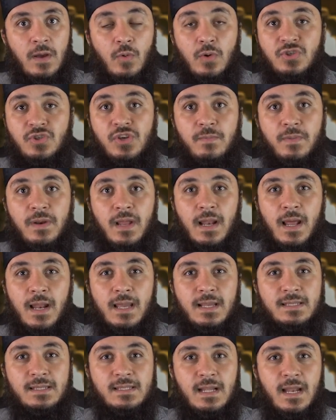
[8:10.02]
with Jibreel
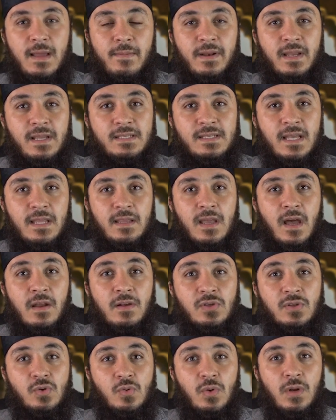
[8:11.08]
alayhi salam, and he said, Ya
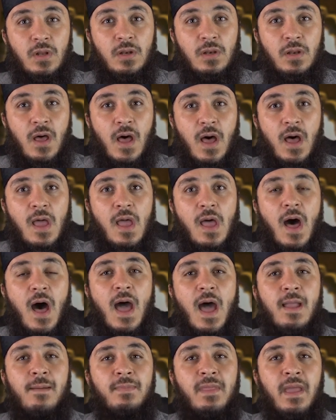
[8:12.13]
Rasulullah,
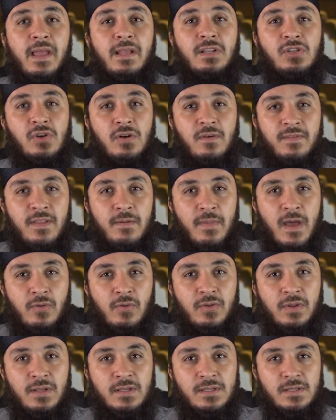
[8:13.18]
I am the angel of the
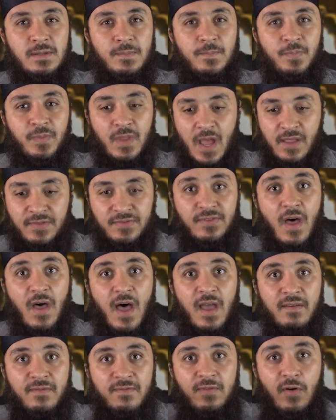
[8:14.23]
mountains. A
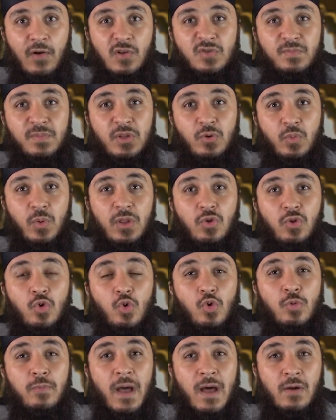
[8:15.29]
ta'if falls between
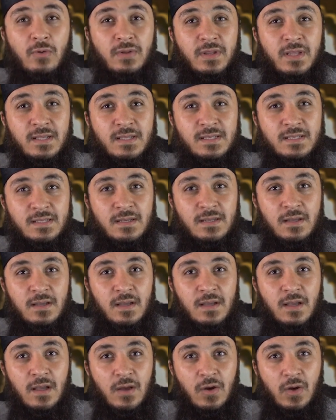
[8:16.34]
two mountains.
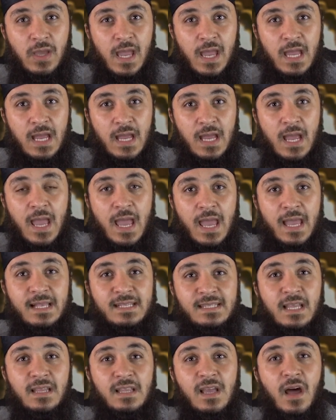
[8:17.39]
Okay? He
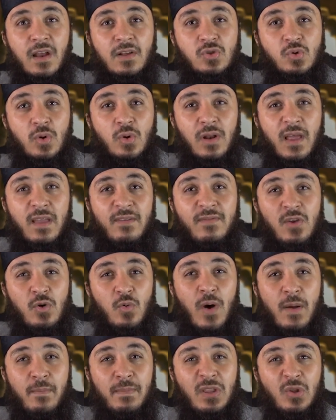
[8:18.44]
said, Ya Rasulullah, if you
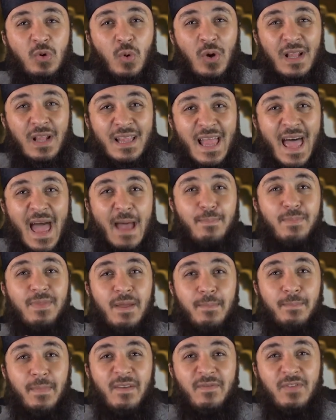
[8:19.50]
want me to clap
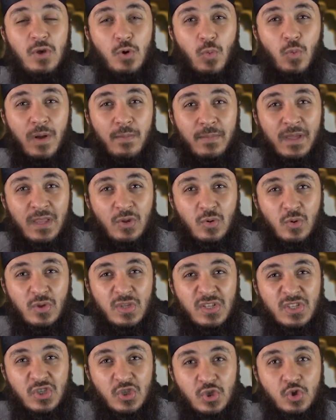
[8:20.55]
them, if you want me to
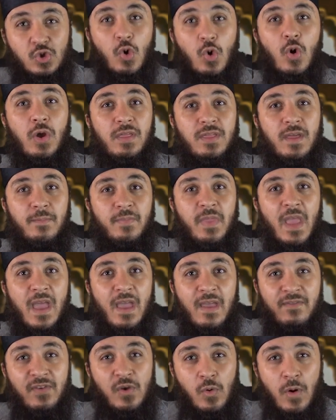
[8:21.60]
destroy them,
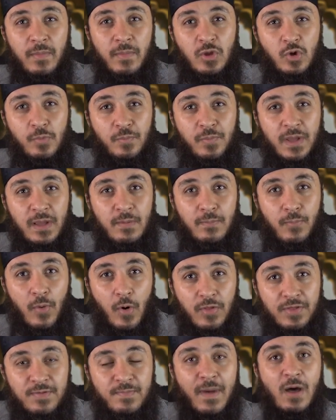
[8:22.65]
if you want me to bring
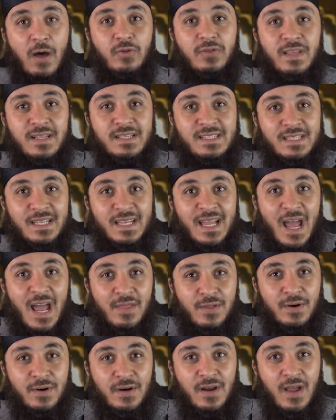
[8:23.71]
both mountains
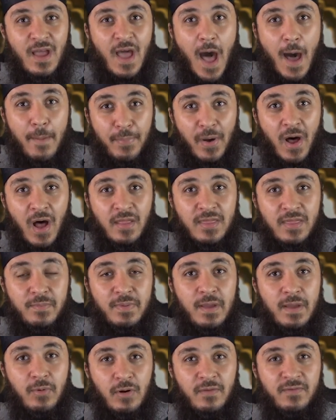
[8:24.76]
together upon the
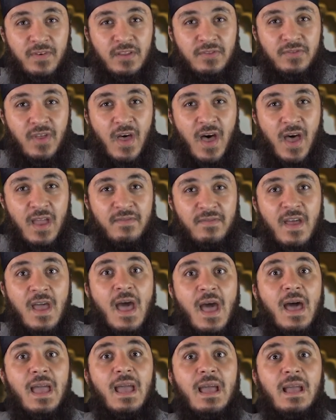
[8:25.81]
people of a ta'if,
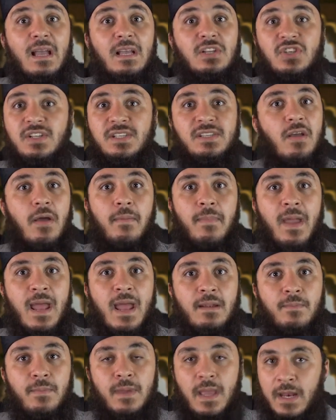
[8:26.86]
just
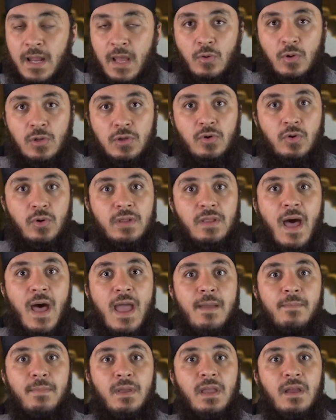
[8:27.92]
command me and I will do it.
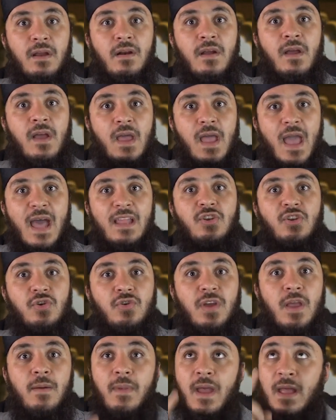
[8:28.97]
I am here at your
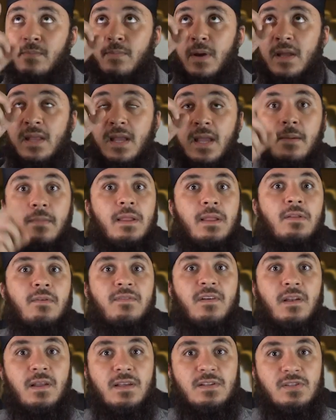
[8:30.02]
command by the command
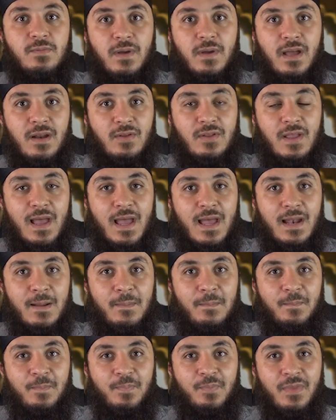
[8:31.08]
of Allah subhanahu wa ta'ala.
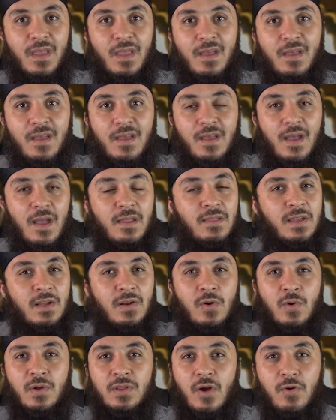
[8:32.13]
And do you
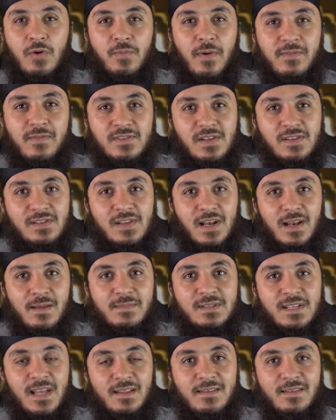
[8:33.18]
know what our Prophet
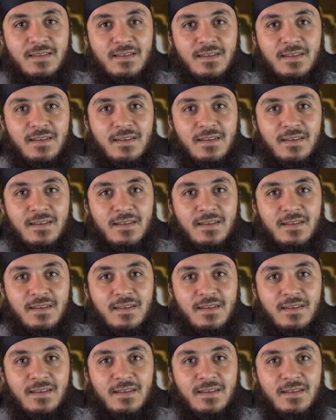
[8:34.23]
said?